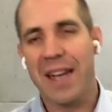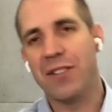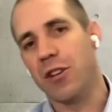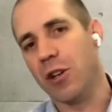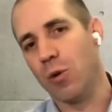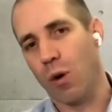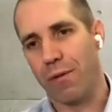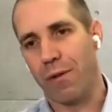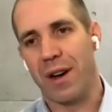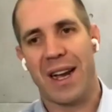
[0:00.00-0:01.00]
Yes, you can go
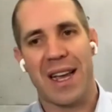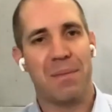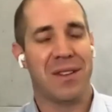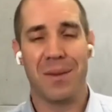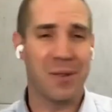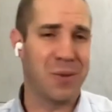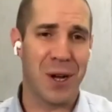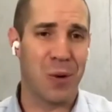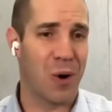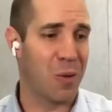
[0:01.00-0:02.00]
out for a night, but sometimes when
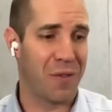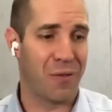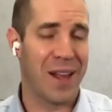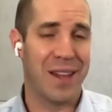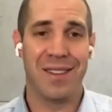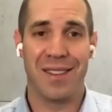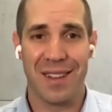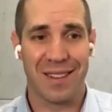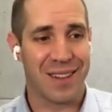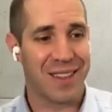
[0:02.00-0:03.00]
you go out with friends and
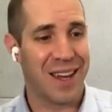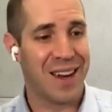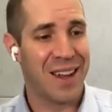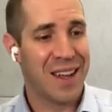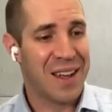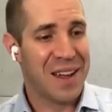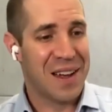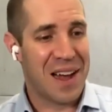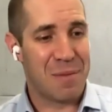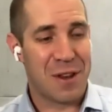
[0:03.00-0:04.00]
things like that,
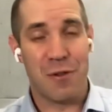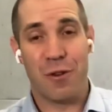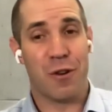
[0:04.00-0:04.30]
I mean, you're